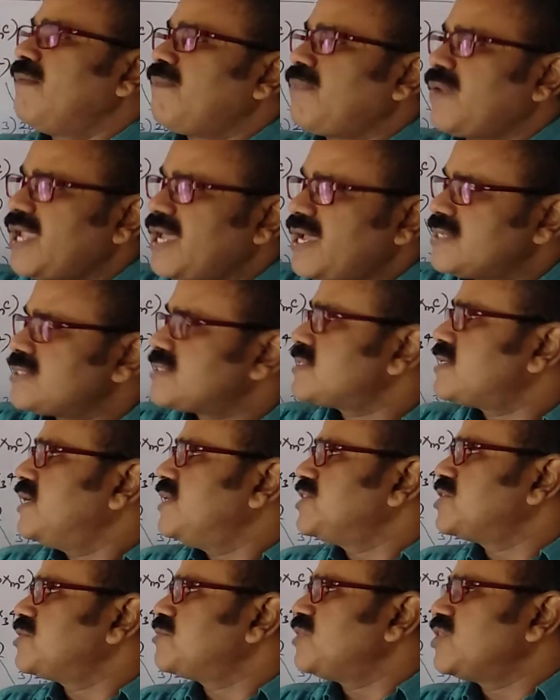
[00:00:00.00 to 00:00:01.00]
plus
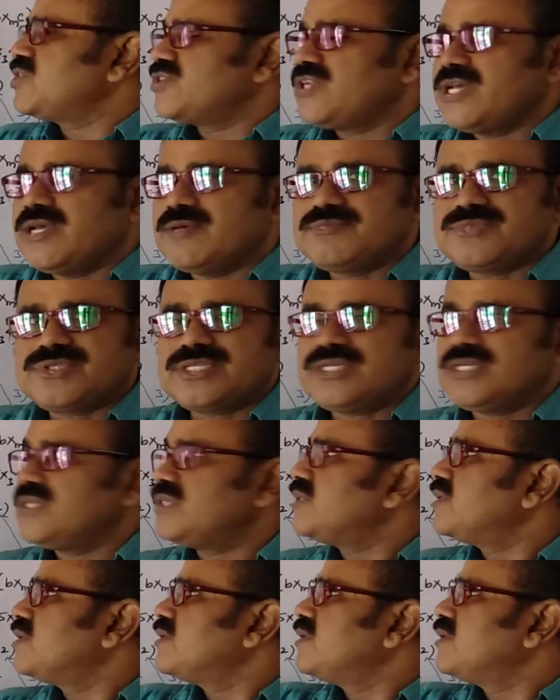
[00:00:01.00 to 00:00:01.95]
addition modulo mc.